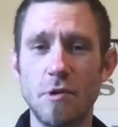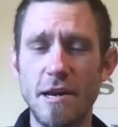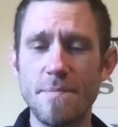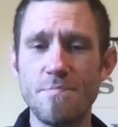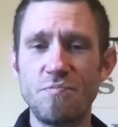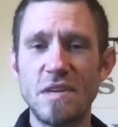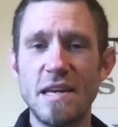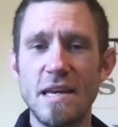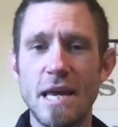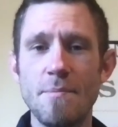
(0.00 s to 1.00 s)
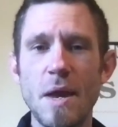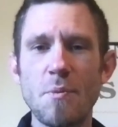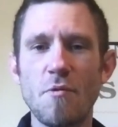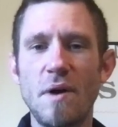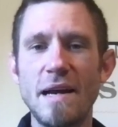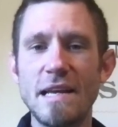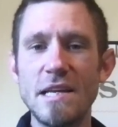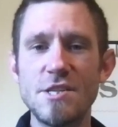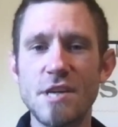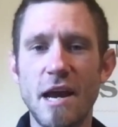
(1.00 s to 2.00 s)
right? It may provide
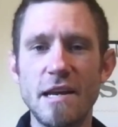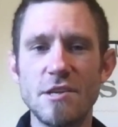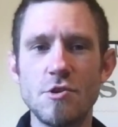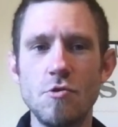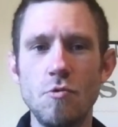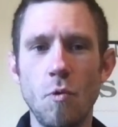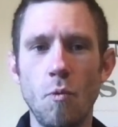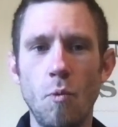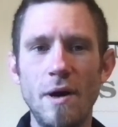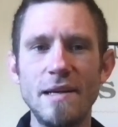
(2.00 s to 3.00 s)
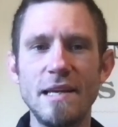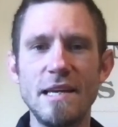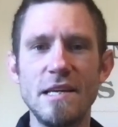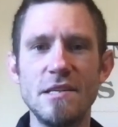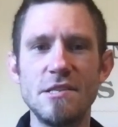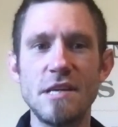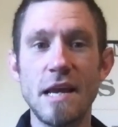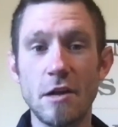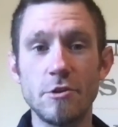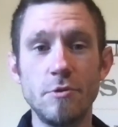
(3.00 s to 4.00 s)
insight into what is
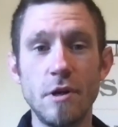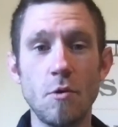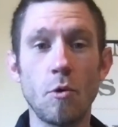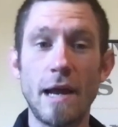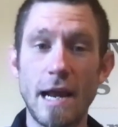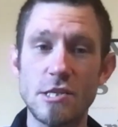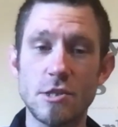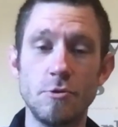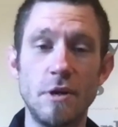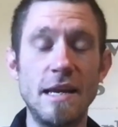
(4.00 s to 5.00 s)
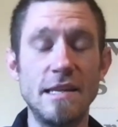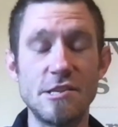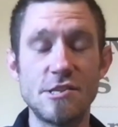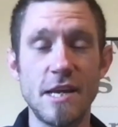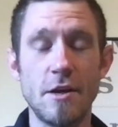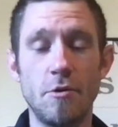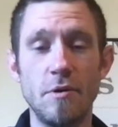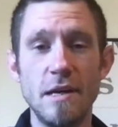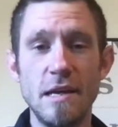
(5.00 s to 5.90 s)
included or excluded in the sale.